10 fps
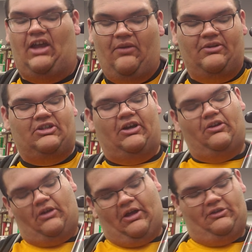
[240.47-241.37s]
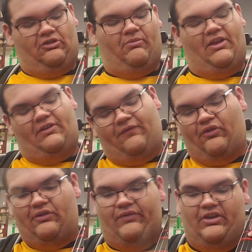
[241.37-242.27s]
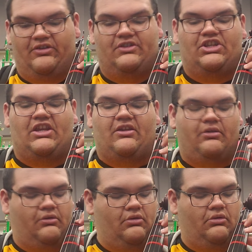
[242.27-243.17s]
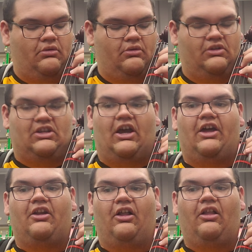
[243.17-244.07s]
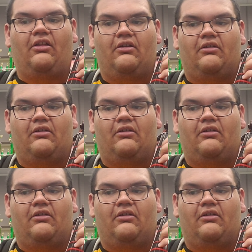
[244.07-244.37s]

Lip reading: I would tunnel also my 4th finger's G. Tunnel.